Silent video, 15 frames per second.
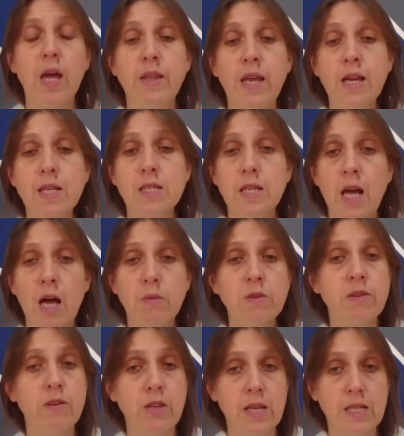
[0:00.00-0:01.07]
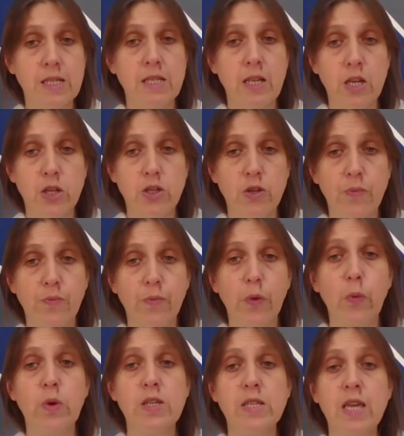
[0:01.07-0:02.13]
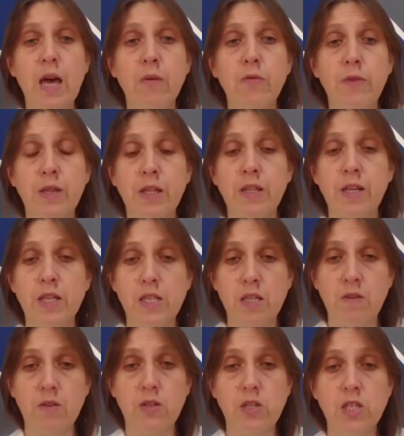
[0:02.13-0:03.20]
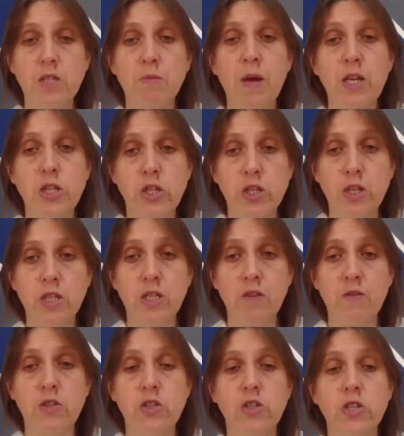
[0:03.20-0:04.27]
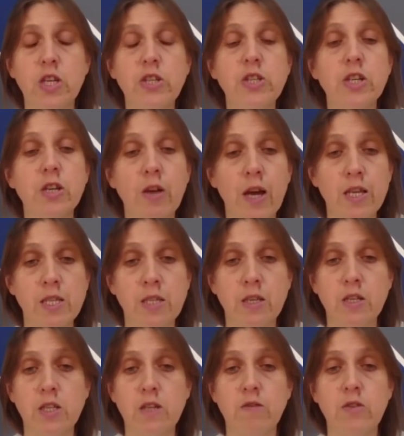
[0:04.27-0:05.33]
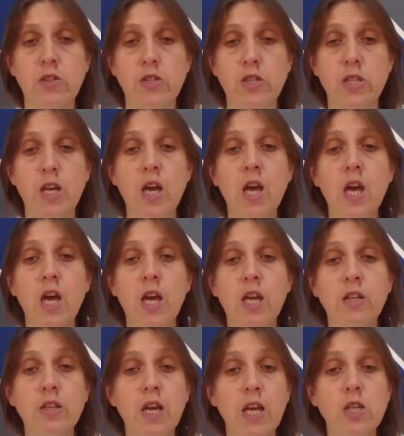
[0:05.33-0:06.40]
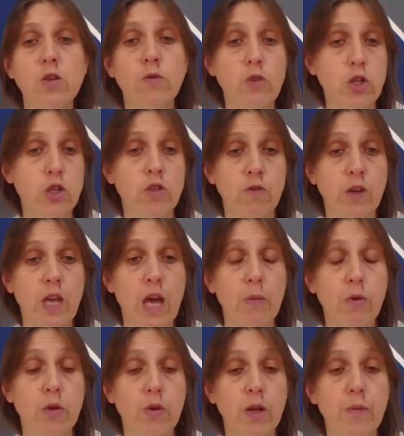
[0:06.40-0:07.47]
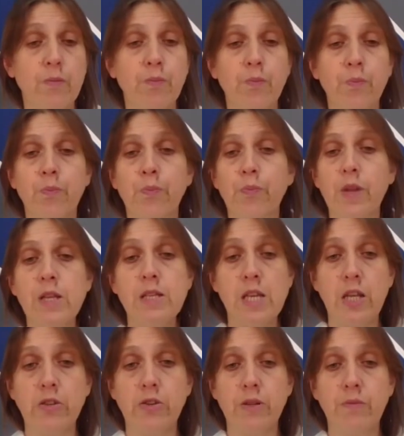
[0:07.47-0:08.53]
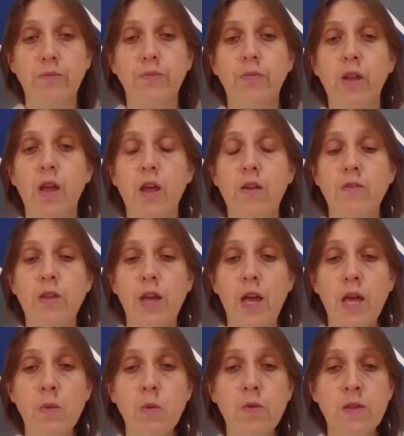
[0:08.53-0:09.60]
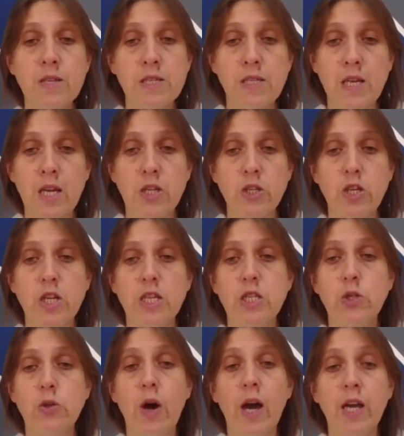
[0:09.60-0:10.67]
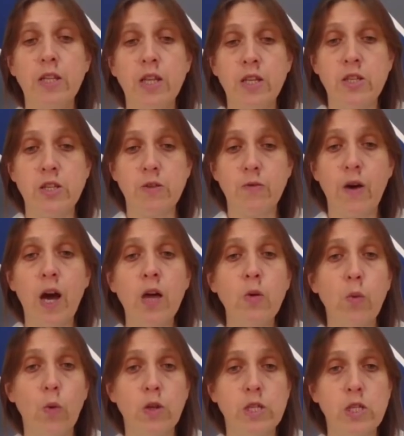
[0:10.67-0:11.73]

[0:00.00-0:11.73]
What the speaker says: Next comes the test stage, with gap-filling activities, matching activities, categorizing activities, in case of teaching vocabulary, etc. The aim of the stage is to identify what